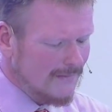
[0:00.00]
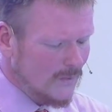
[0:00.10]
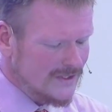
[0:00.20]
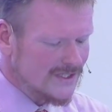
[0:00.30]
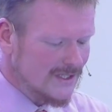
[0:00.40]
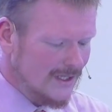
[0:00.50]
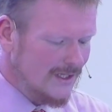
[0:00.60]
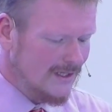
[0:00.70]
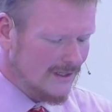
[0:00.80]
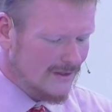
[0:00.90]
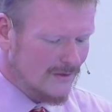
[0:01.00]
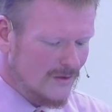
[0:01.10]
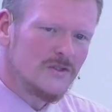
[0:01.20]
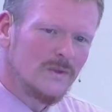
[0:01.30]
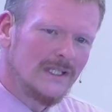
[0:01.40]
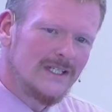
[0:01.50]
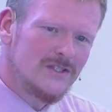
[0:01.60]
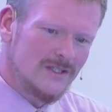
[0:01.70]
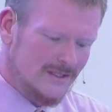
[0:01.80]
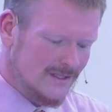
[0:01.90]
when studying the
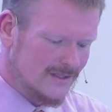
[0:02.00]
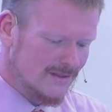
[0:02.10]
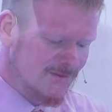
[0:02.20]
religions.